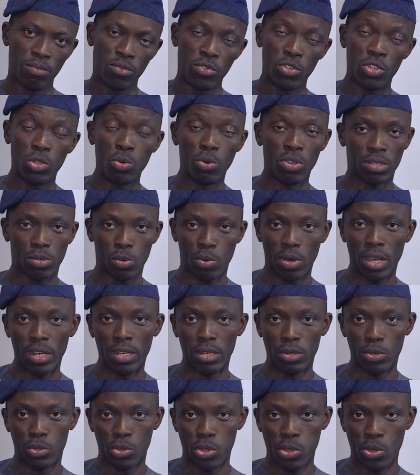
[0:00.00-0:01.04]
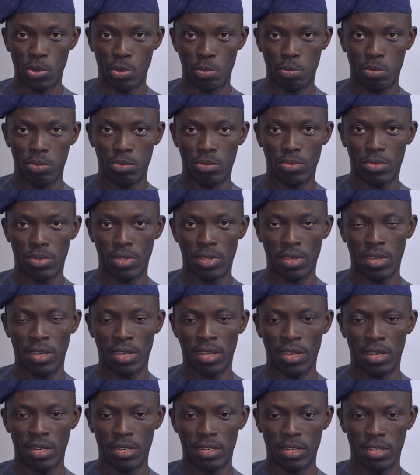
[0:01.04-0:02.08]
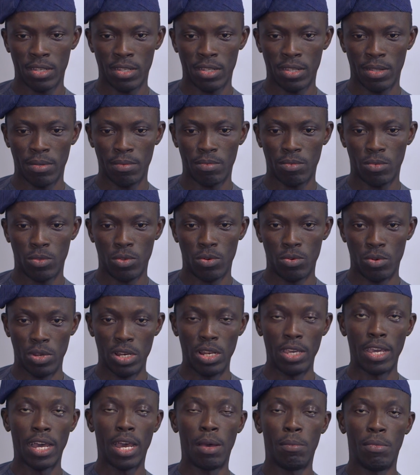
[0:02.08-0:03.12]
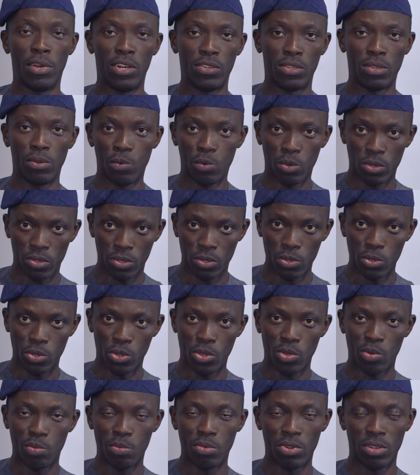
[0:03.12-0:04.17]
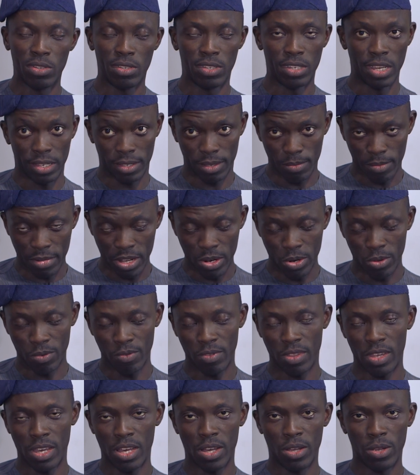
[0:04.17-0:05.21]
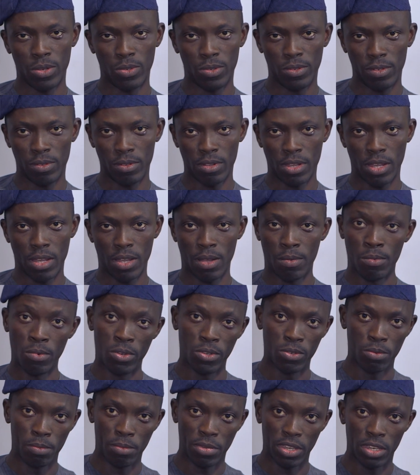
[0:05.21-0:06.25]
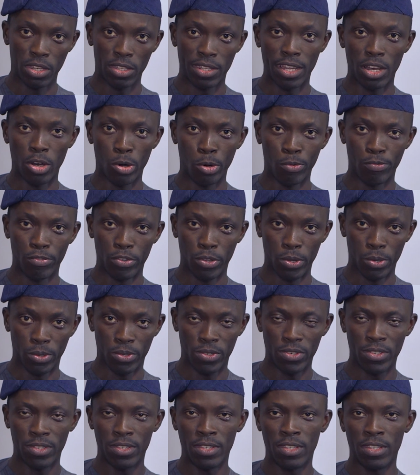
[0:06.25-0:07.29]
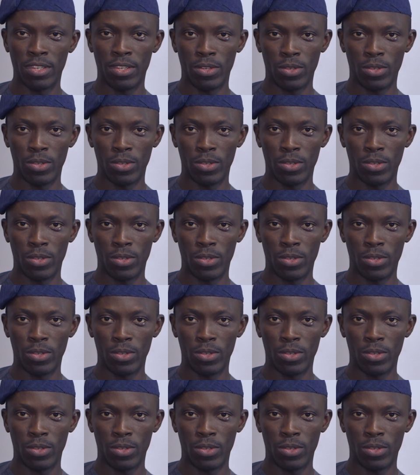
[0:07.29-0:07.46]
She was quite disturbed, and really I myself was disturbed, but as the man of the house, I wasn't making that obvious.